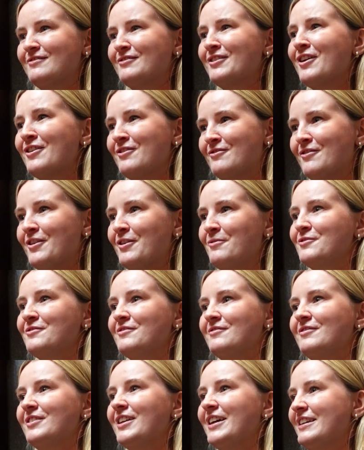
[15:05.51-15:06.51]
No, I
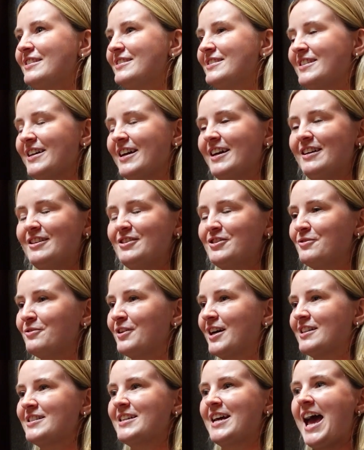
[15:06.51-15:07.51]
wouldn't, like, say do
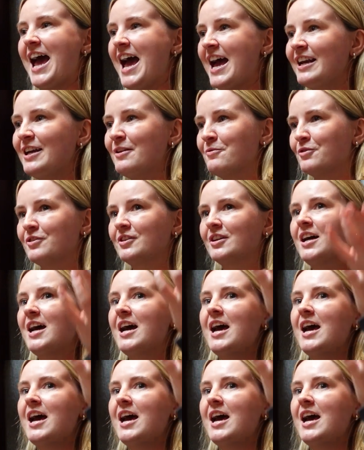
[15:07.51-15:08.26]
that to anyone.